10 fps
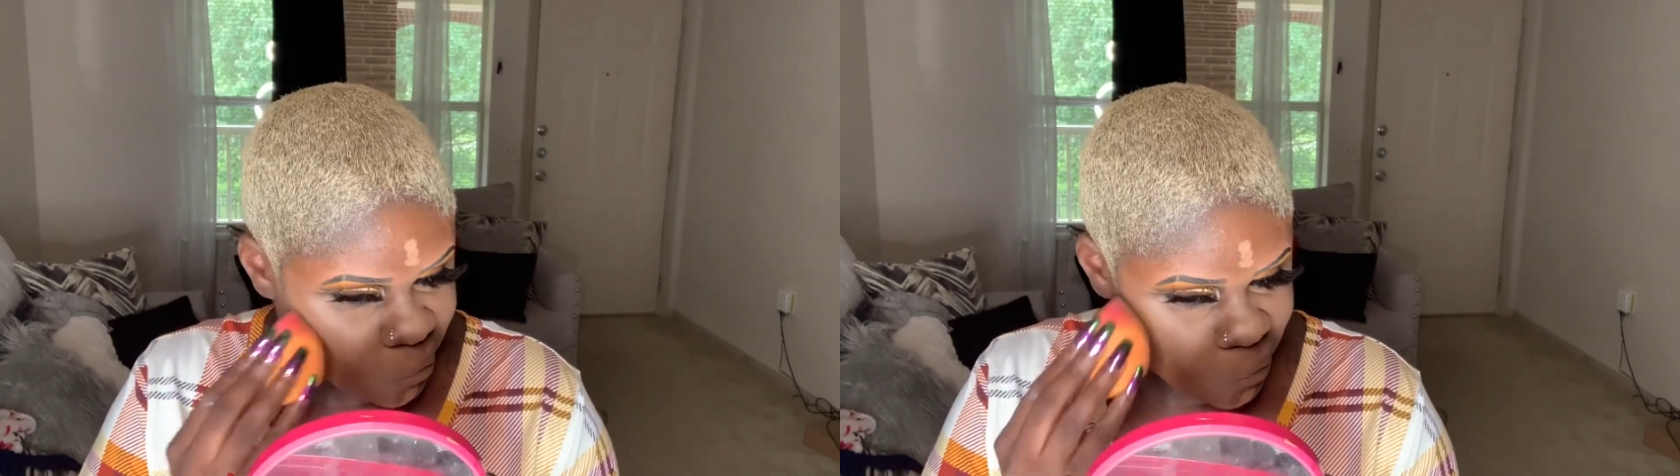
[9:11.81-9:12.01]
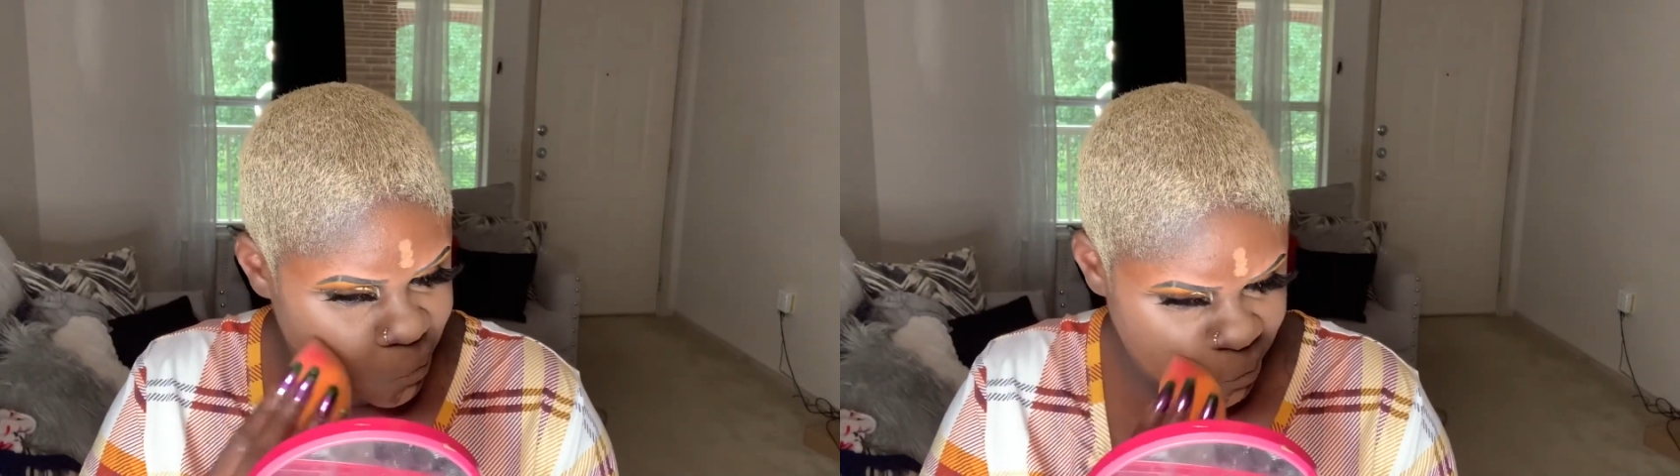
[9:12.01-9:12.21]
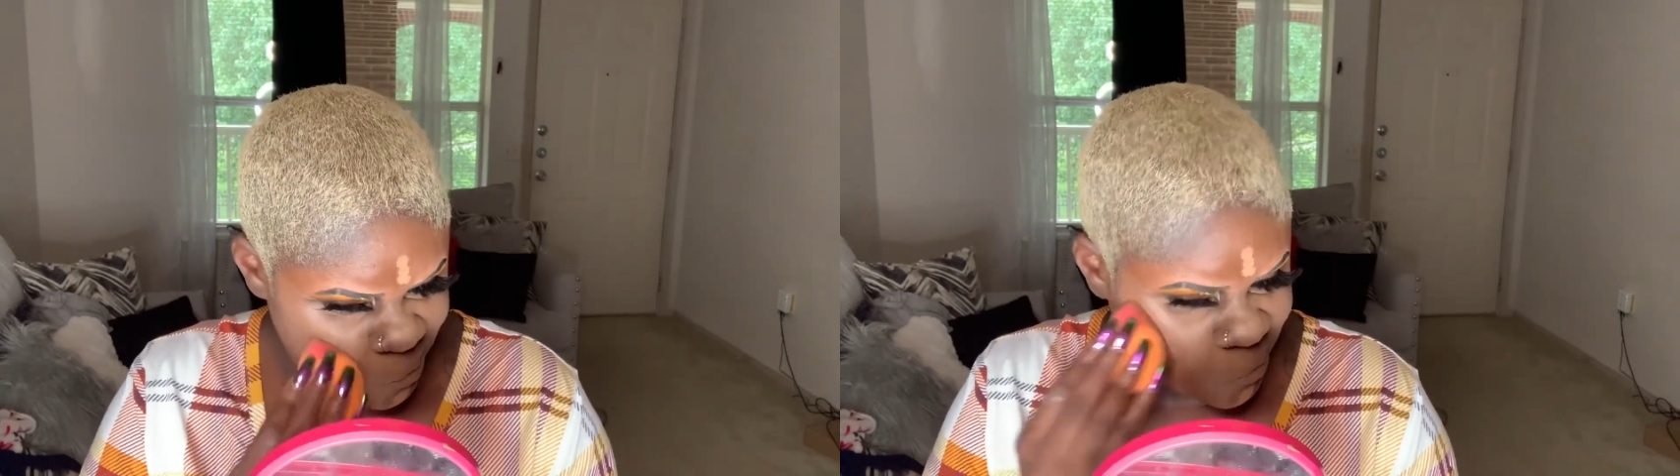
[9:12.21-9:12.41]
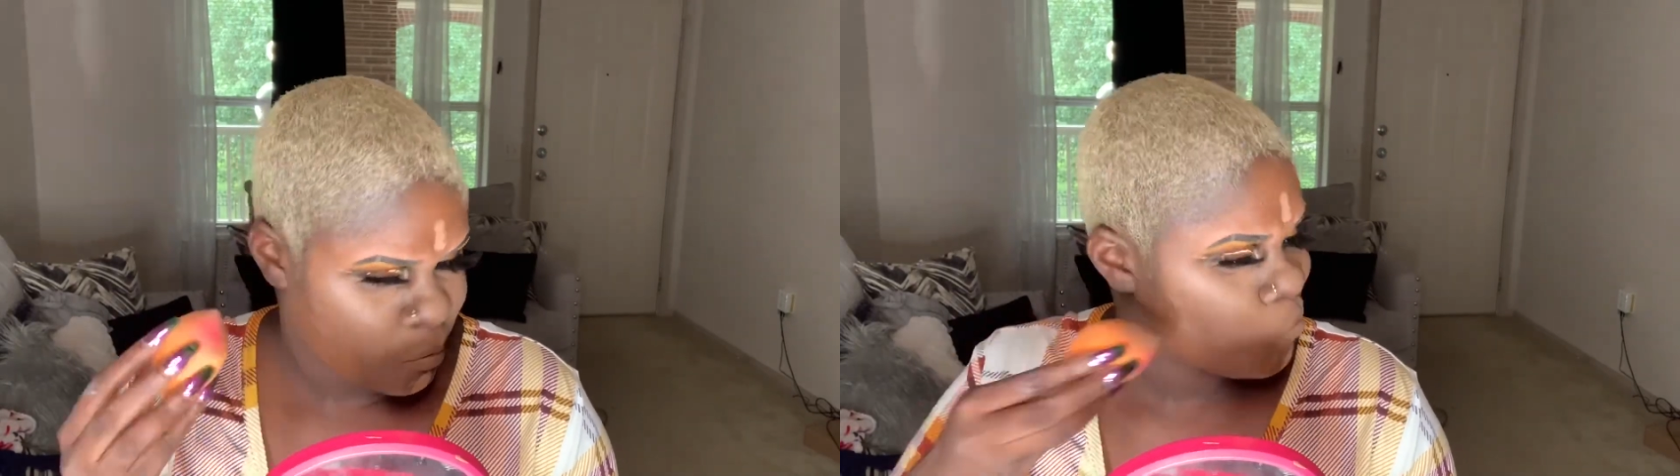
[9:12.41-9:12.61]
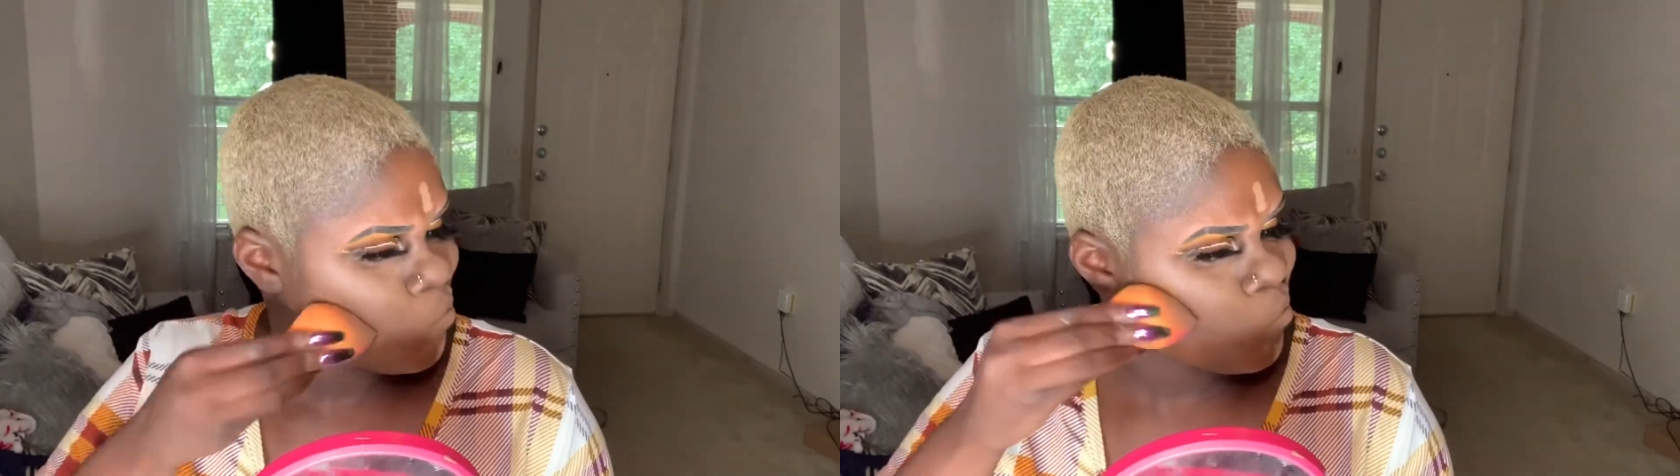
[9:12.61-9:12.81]
grabber to
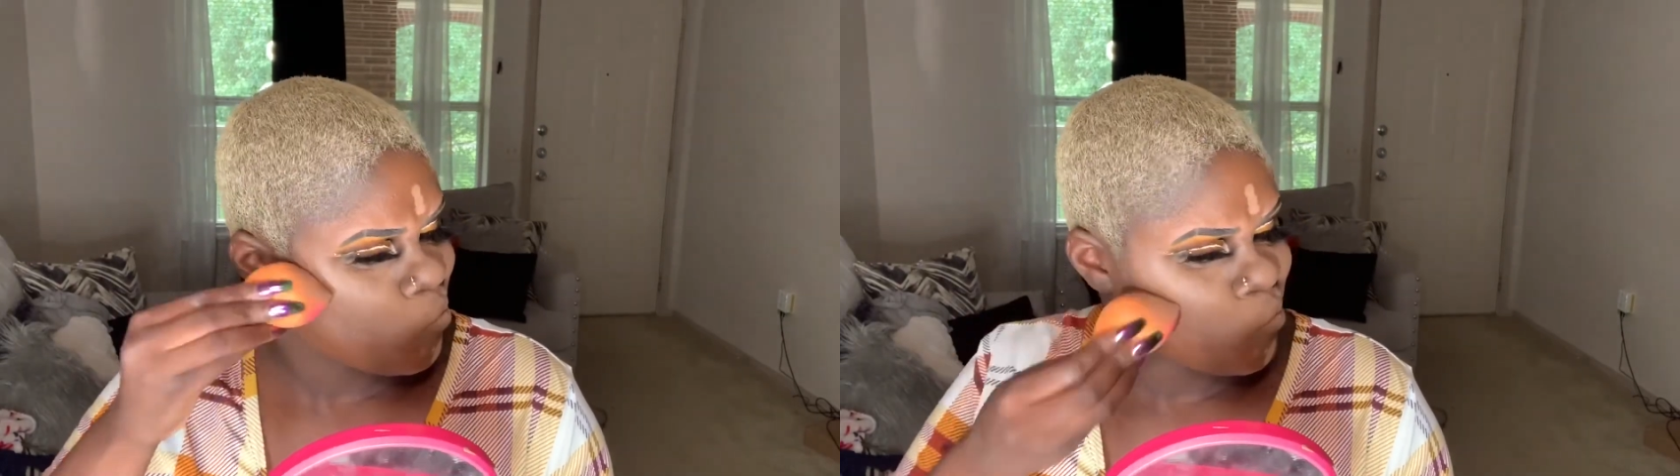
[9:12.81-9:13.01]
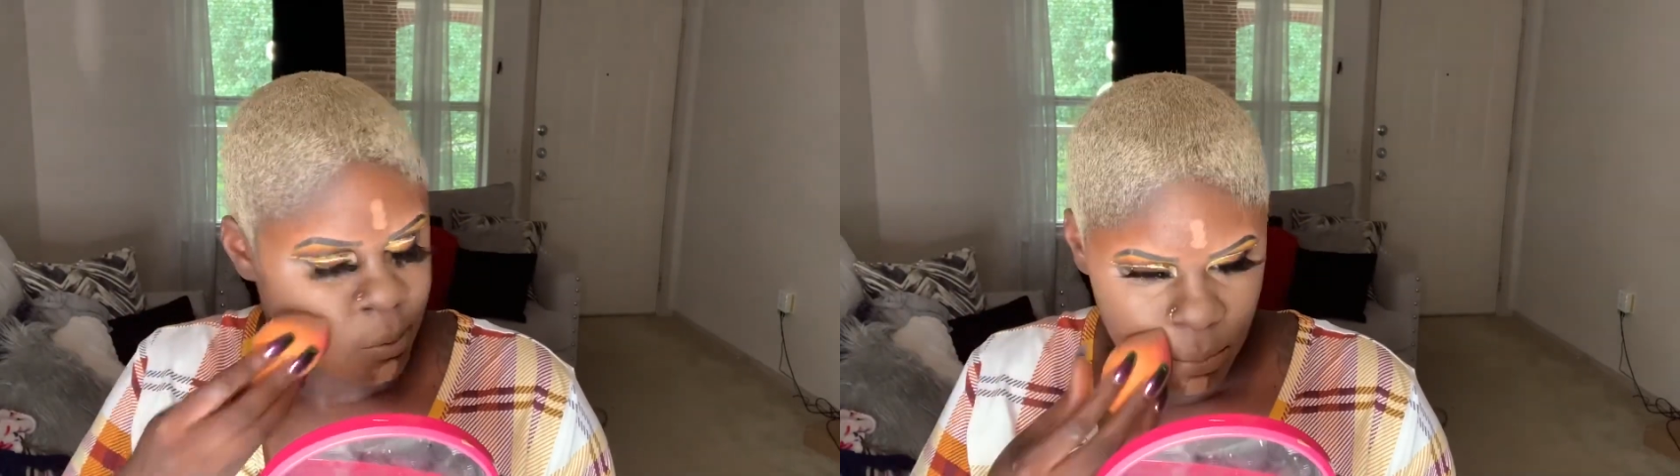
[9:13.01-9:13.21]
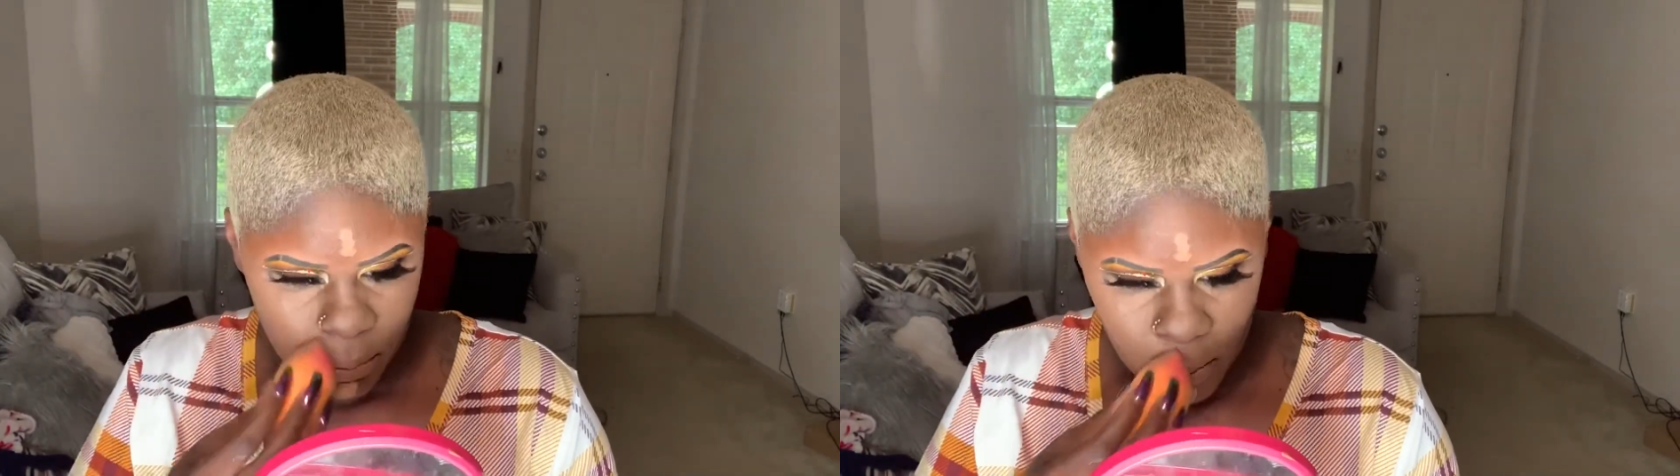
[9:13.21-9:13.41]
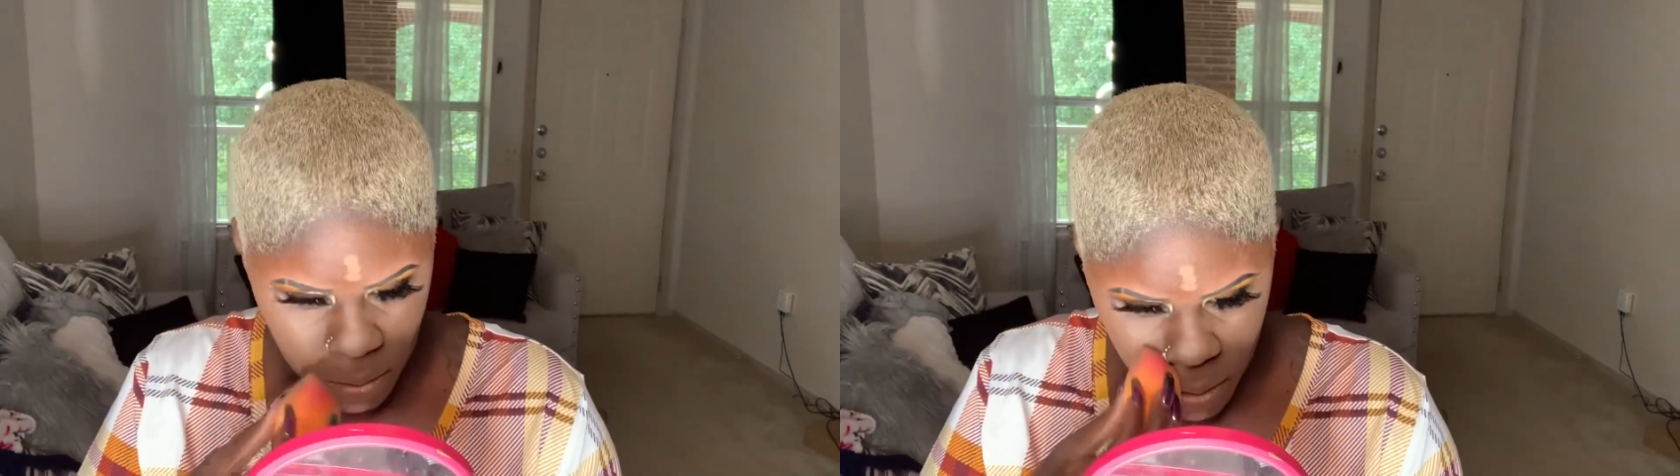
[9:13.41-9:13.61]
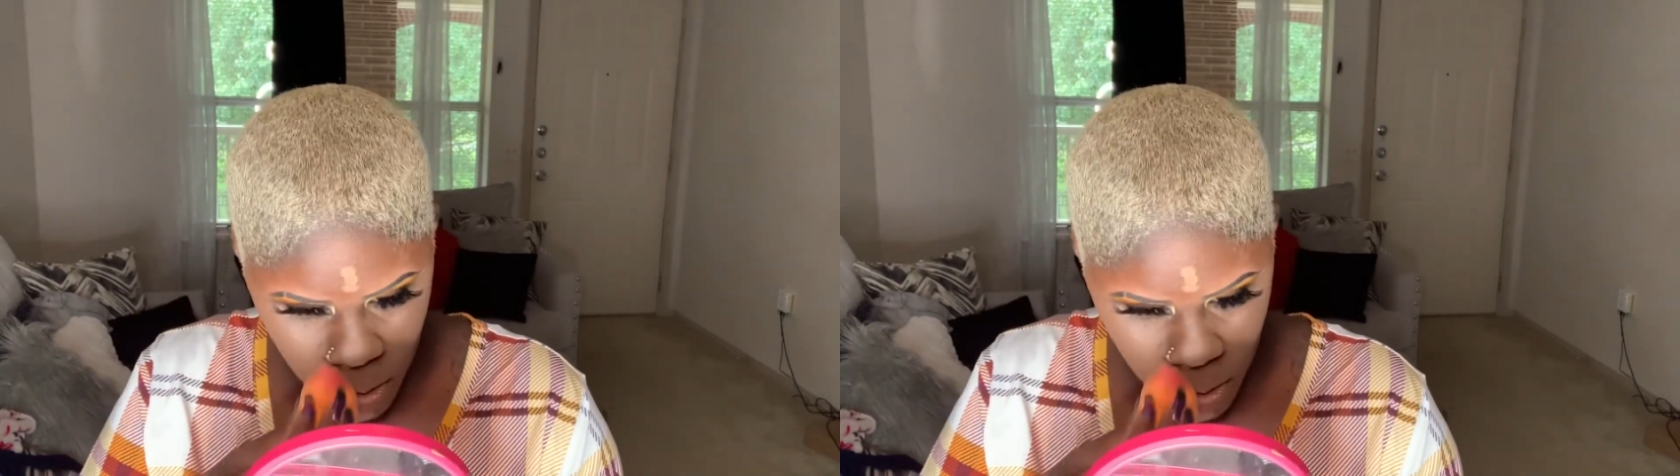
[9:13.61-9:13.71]
be on my eyes, so